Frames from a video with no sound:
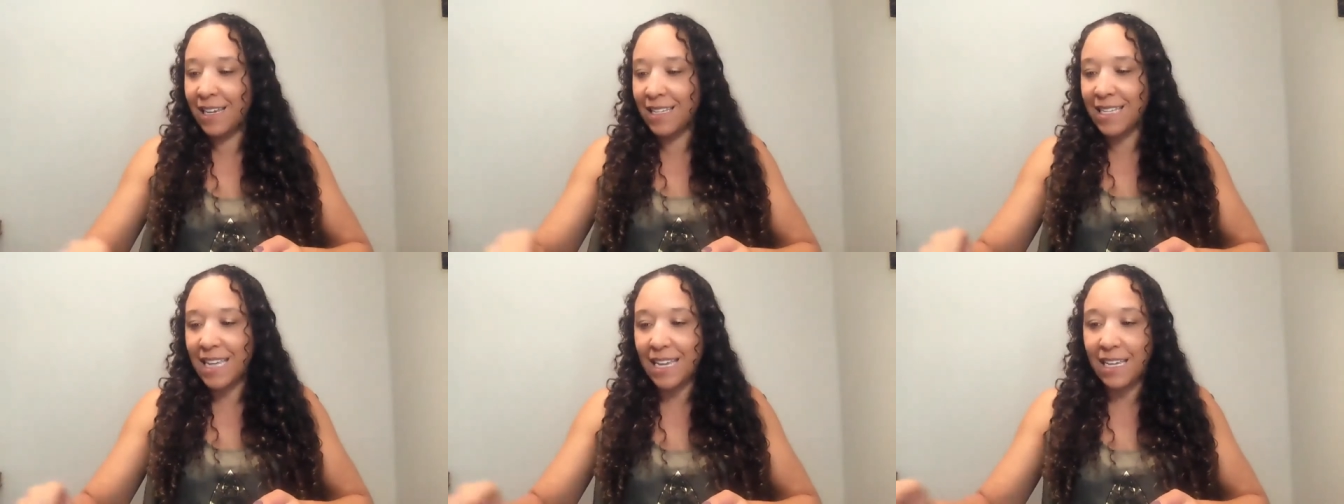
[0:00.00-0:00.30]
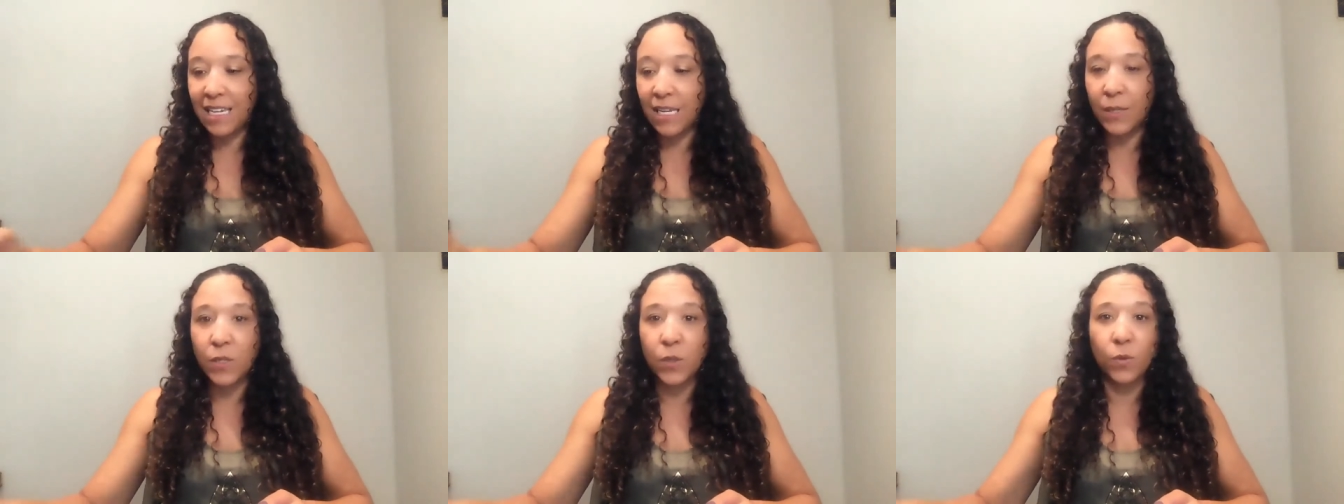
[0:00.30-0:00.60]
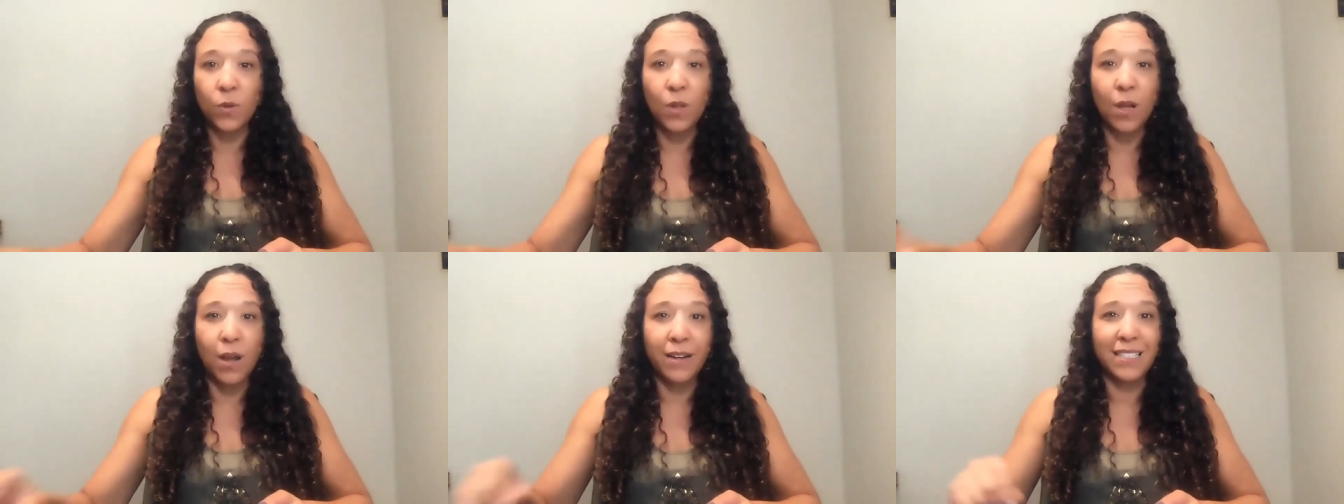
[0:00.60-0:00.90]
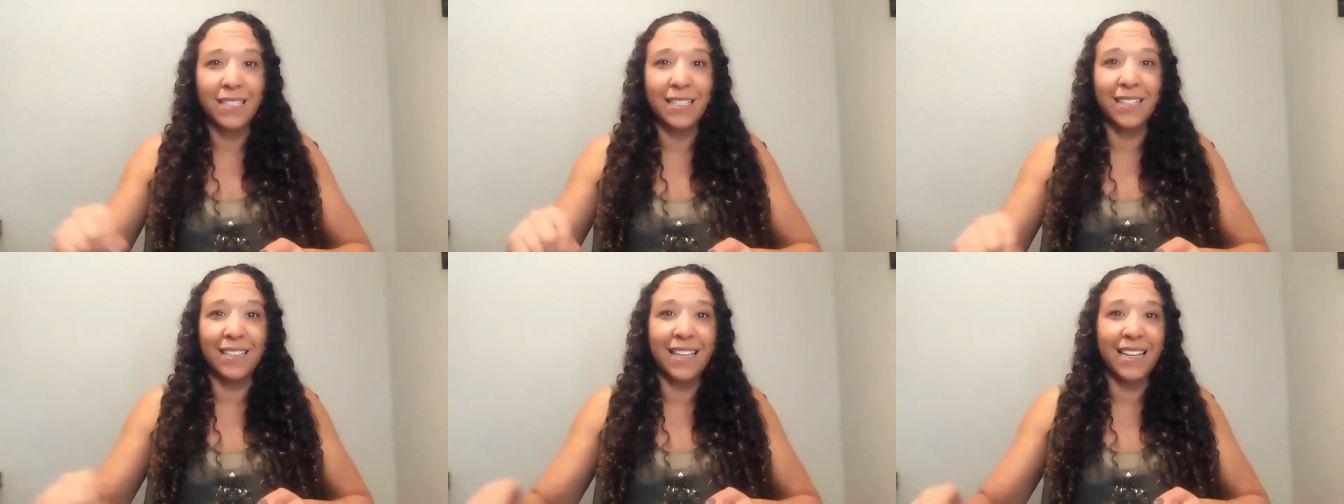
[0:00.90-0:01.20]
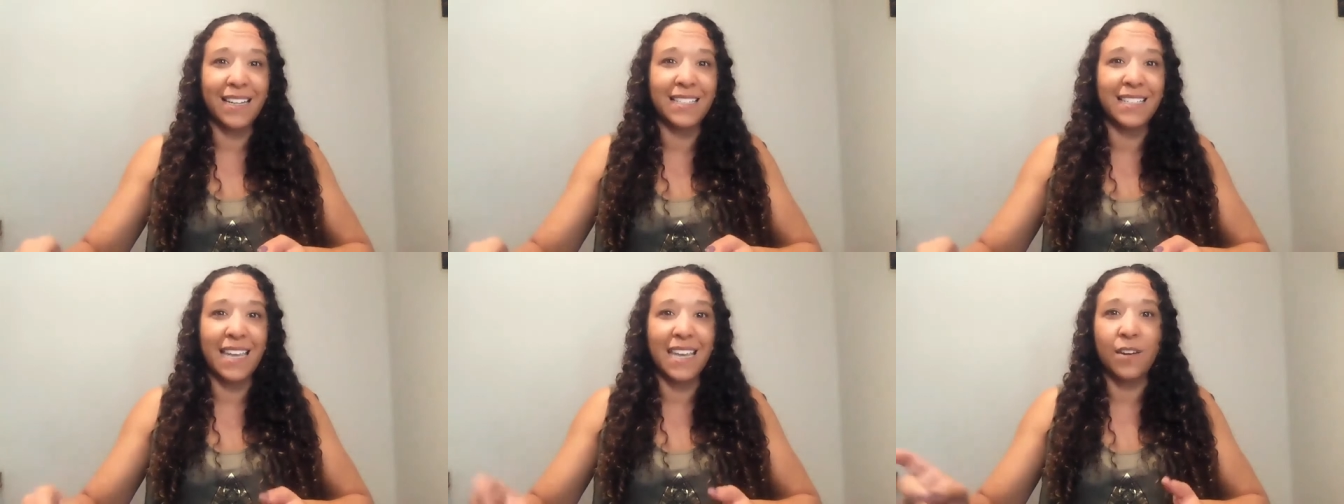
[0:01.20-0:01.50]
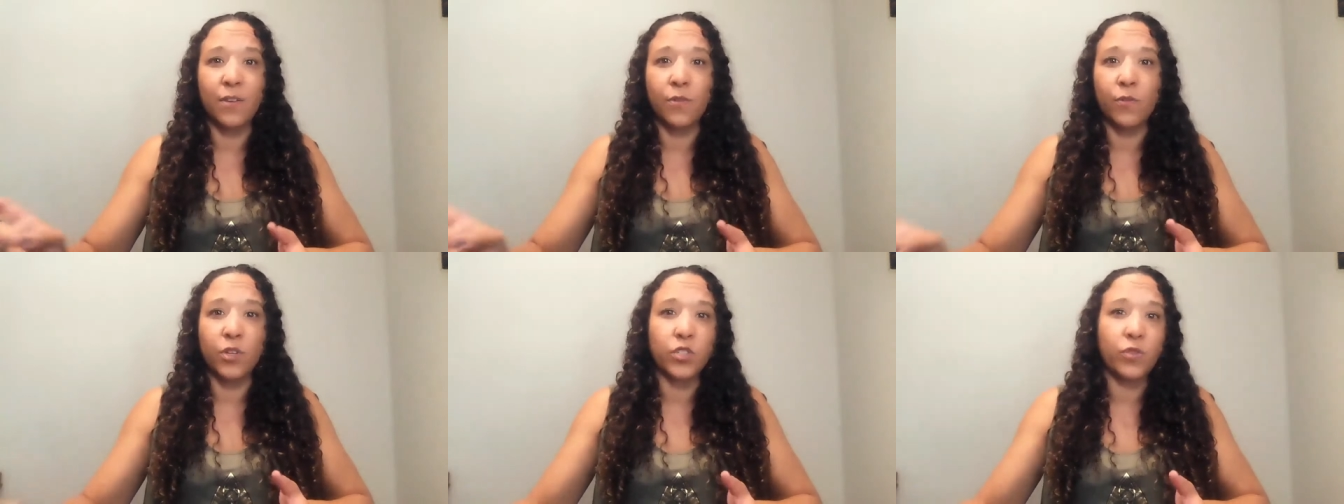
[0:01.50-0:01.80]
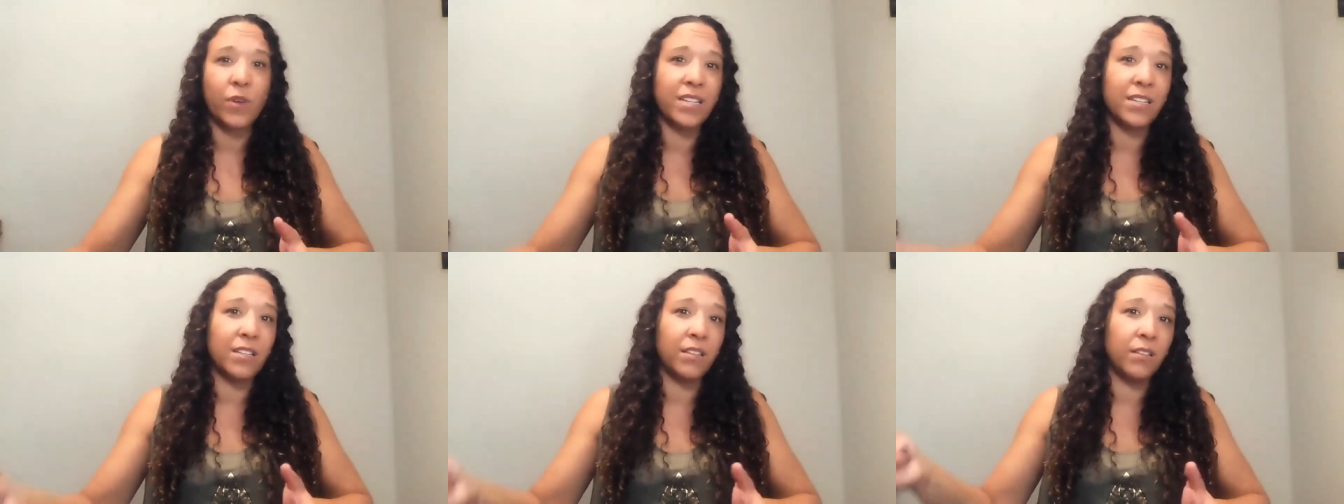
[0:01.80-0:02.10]
taking too long to collect data or
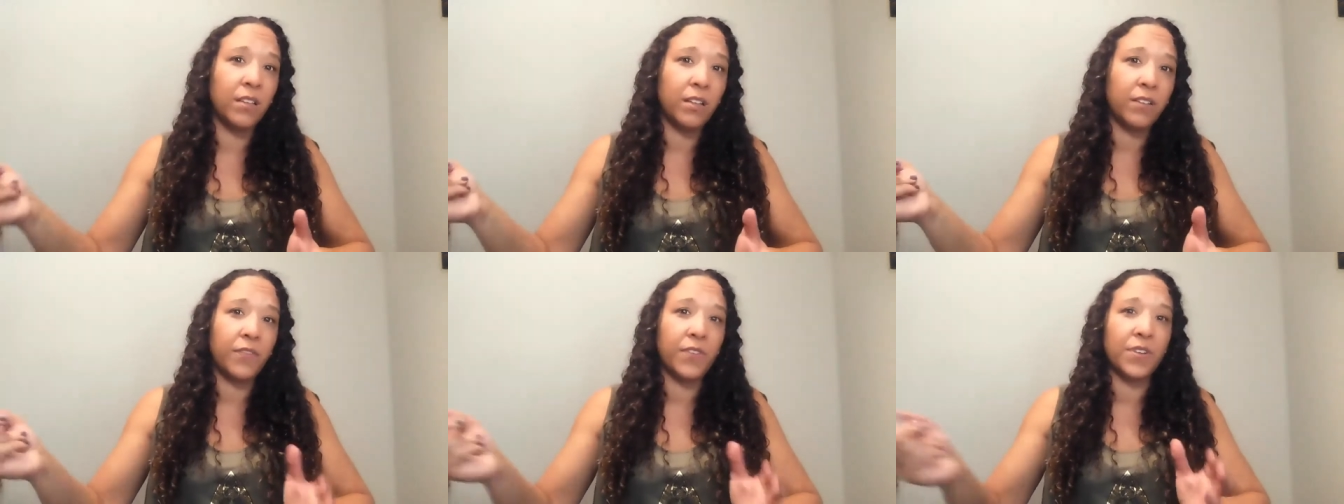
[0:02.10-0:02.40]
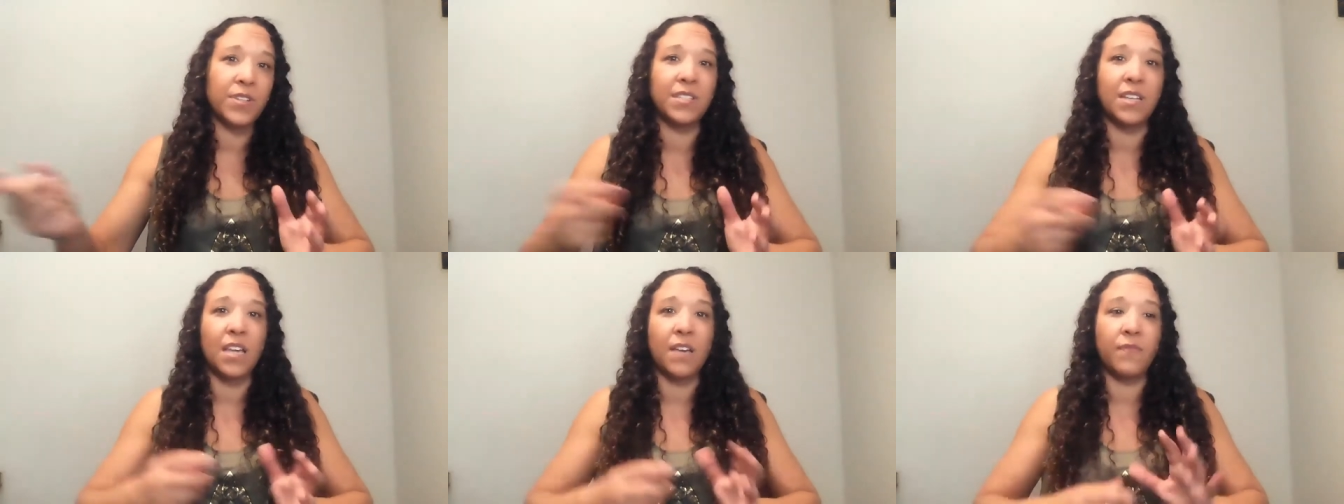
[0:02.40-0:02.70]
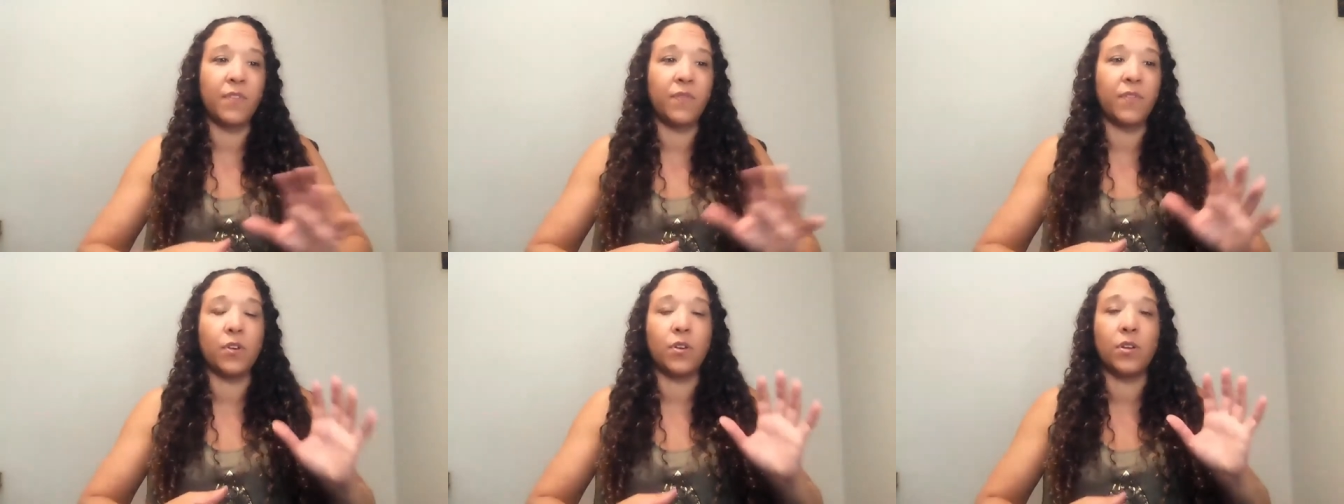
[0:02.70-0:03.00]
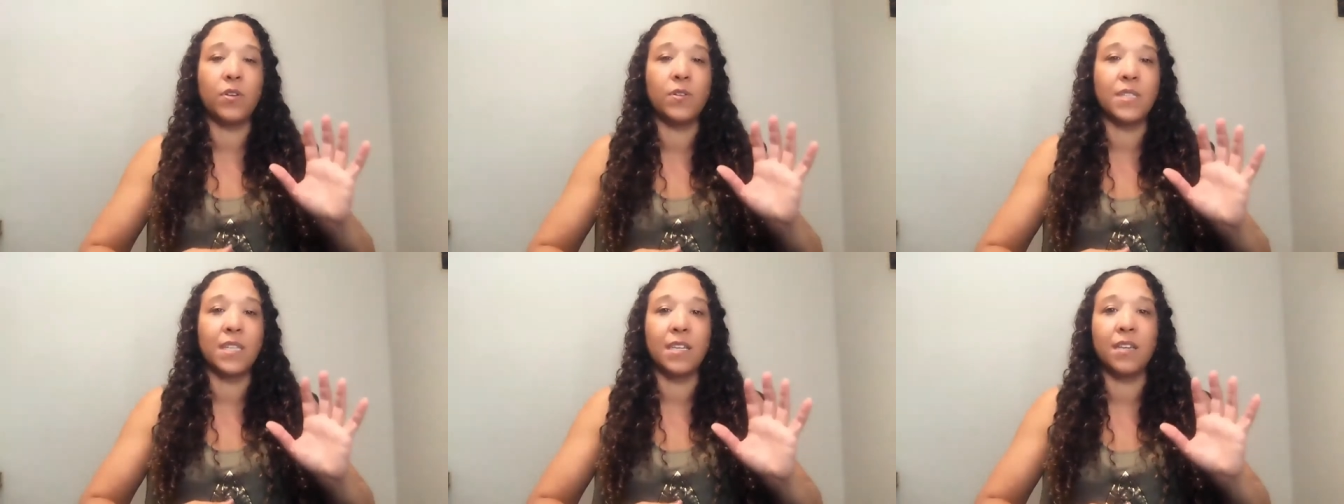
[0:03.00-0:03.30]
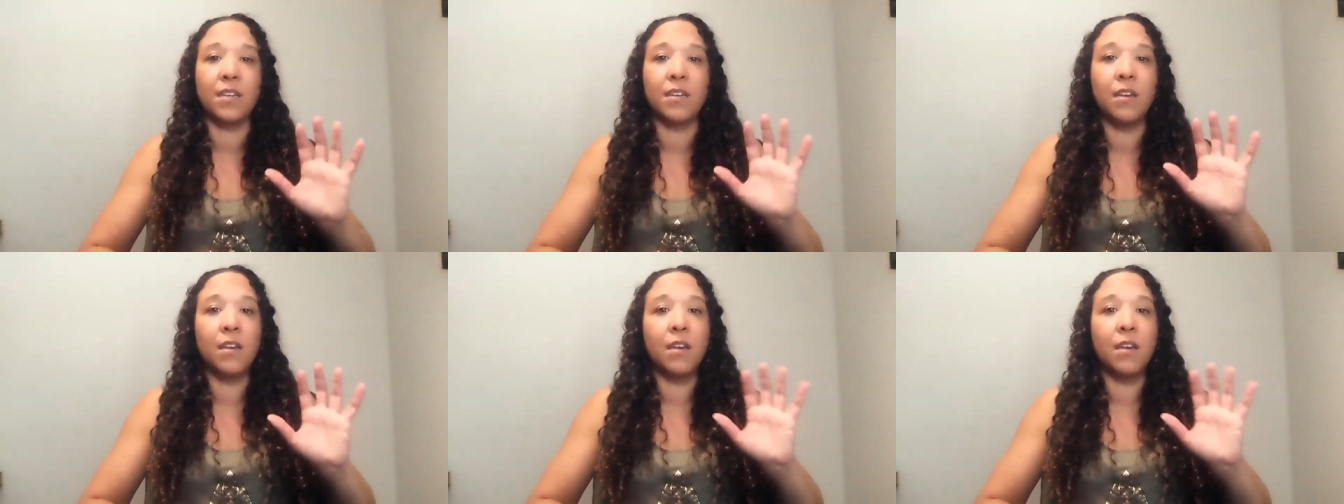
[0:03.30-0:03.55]
trying to look for stuff. If you're using